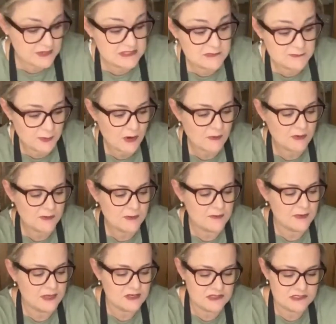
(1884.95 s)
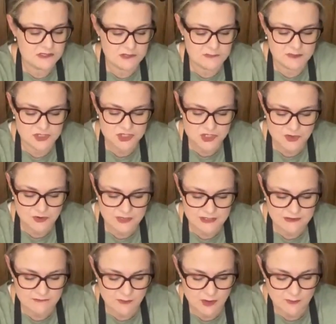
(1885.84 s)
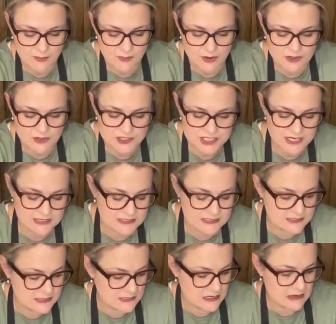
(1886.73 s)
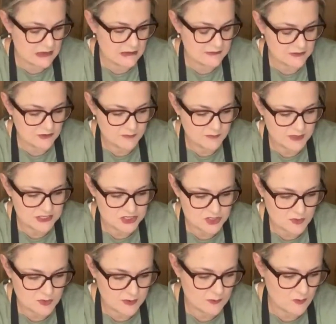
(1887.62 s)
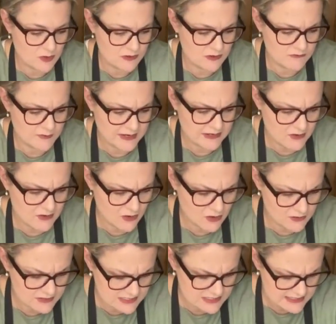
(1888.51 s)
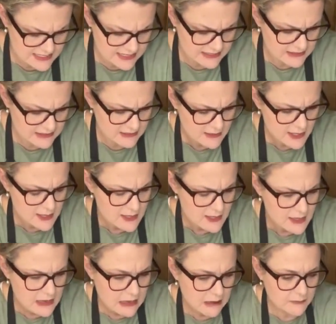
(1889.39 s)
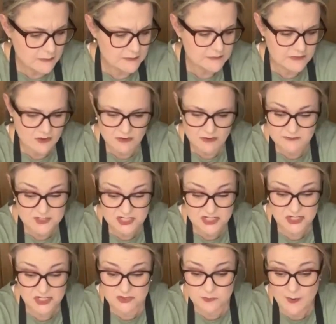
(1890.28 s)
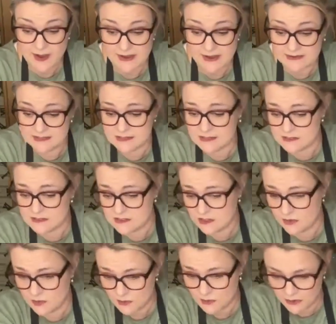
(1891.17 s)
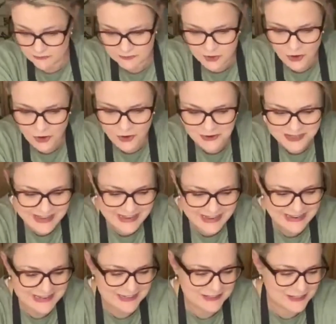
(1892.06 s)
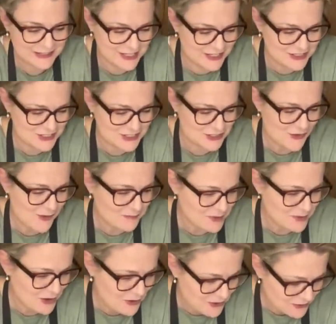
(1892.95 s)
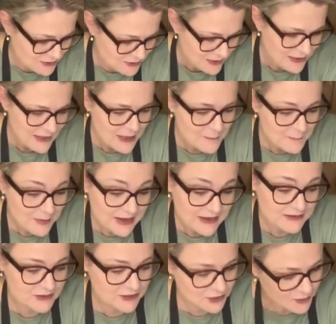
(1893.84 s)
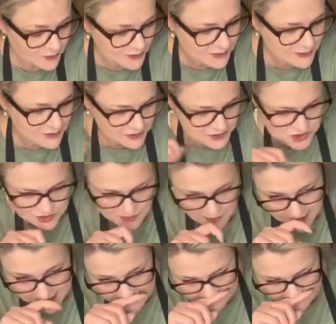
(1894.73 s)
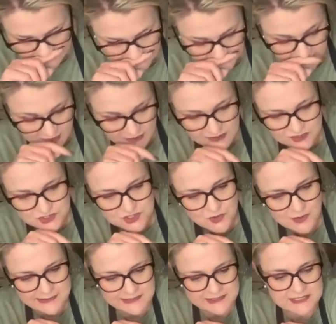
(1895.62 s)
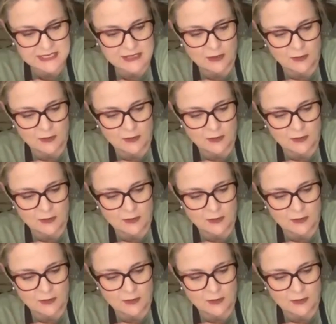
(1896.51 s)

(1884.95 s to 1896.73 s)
It's probably because of the majority of my projects that I've been doing while I've been sick. I've just used wax, so I've not needed the top coat. But you know what I'm going to try? I'm going to try the